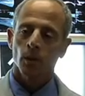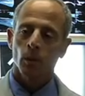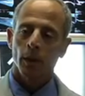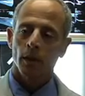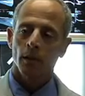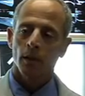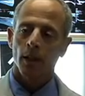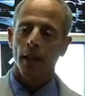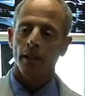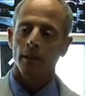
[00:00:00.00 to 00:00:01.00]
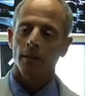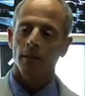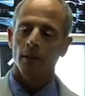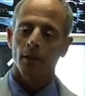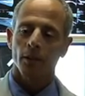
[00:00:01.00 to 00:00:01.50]
Well, again,
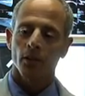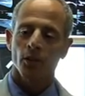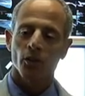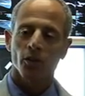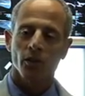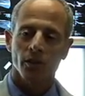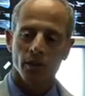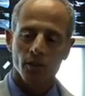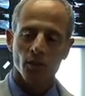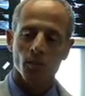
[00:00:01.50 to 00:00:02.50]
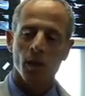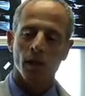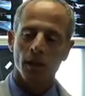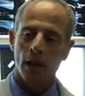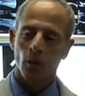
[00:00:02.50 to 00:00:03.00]
this is
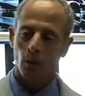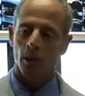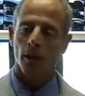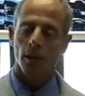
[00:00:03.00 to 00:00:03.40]
my outlook